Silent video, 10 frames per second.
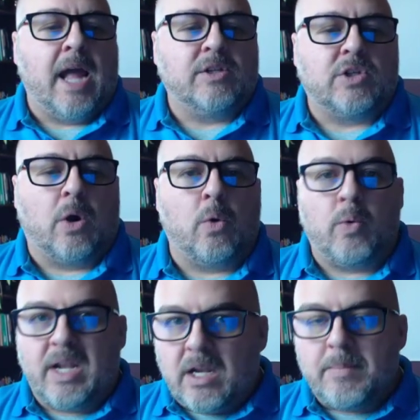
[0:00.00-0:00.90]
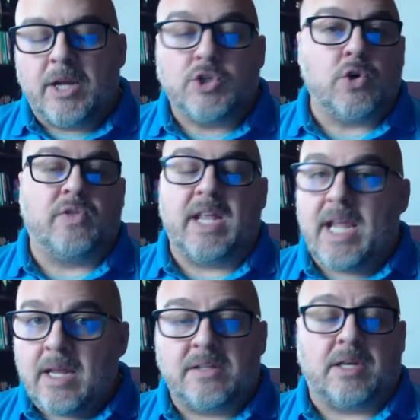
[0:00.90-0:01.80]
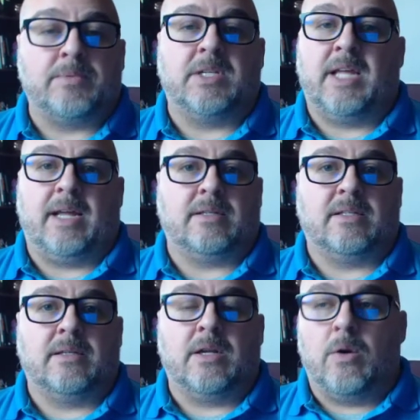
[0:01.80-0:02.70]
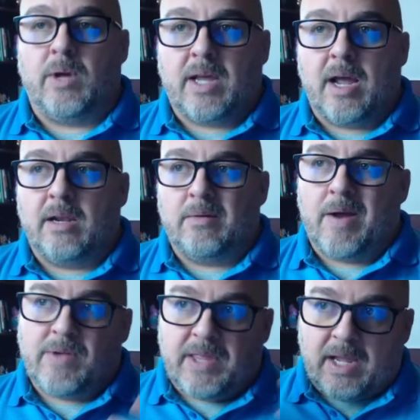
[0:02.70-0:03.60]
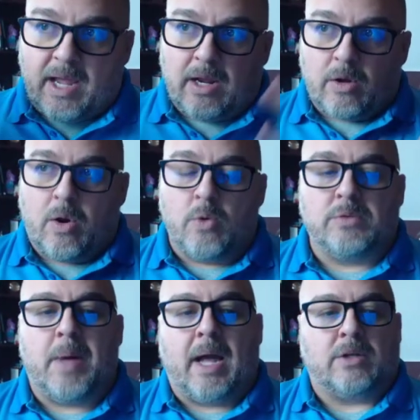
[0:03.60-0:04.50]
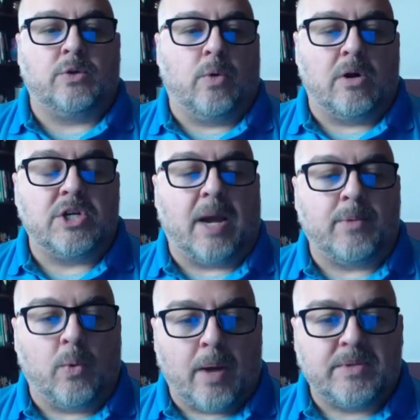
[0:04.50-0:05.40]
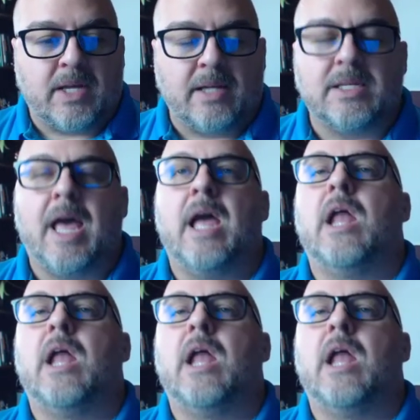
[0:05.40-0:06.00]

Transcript: And so we need to make sure that it is up to date. Everything kind of goes back to our chapter websites.